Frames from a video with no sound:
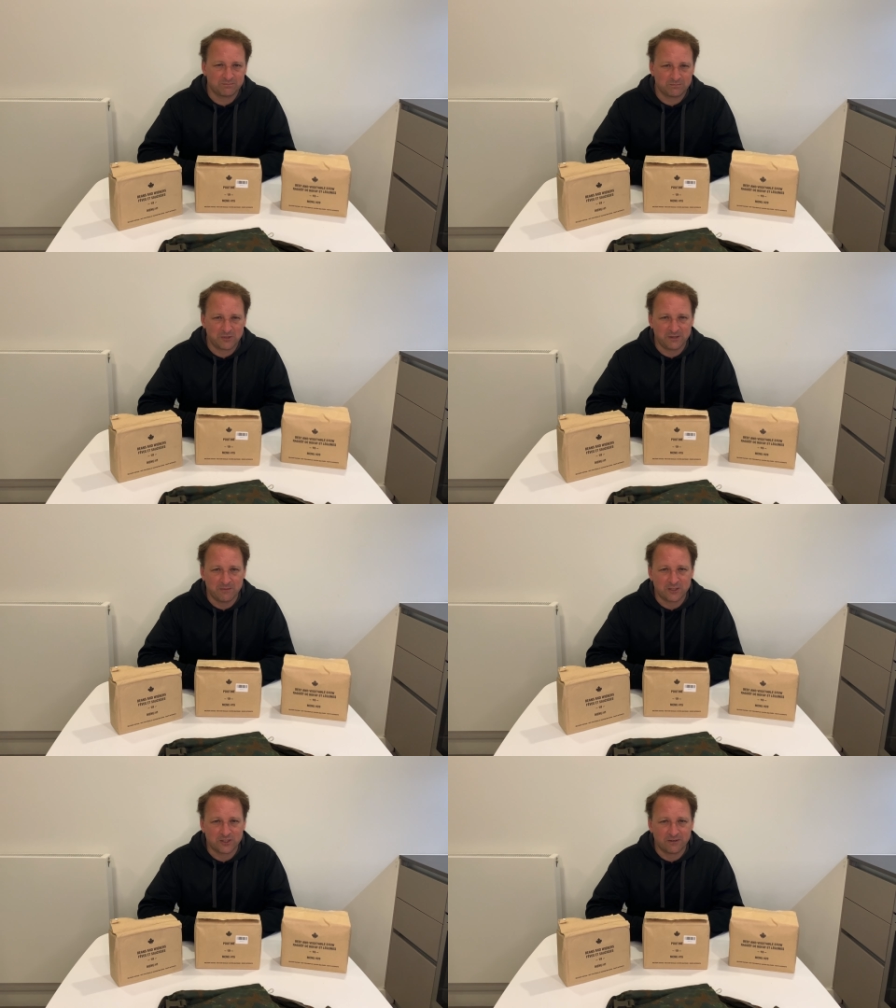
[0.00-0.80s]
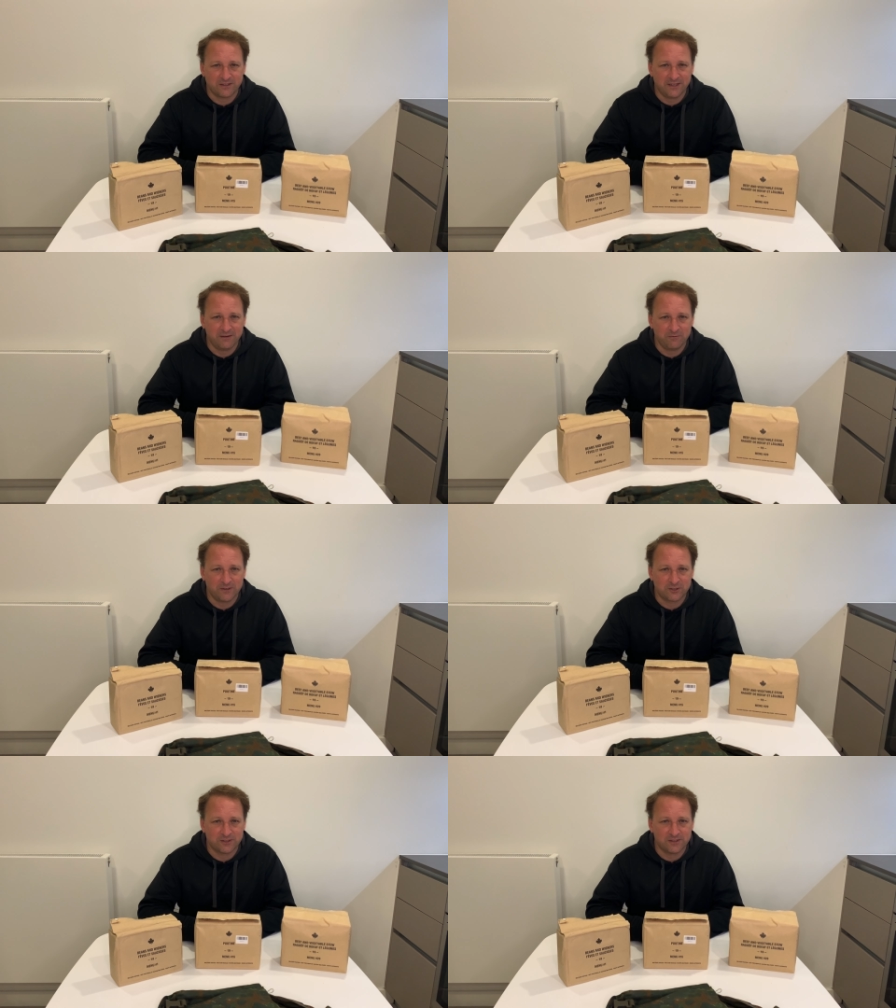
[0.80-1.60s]
pretty much out of date,
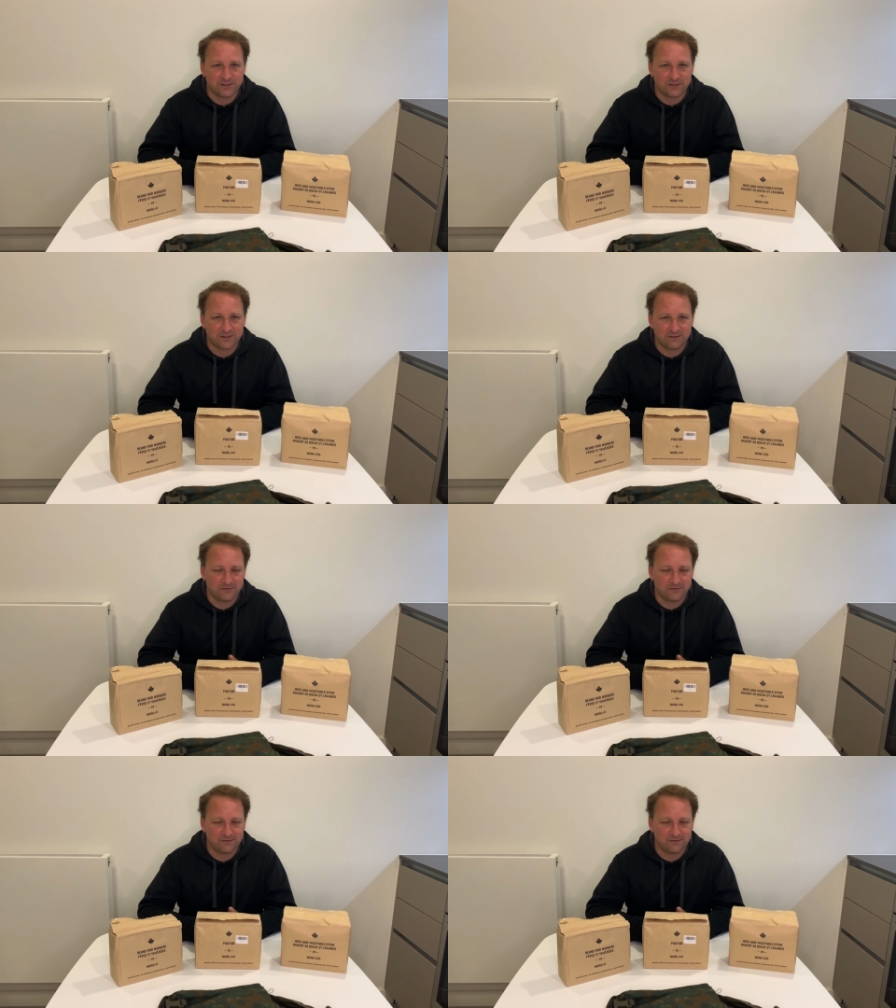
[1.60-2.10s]
which is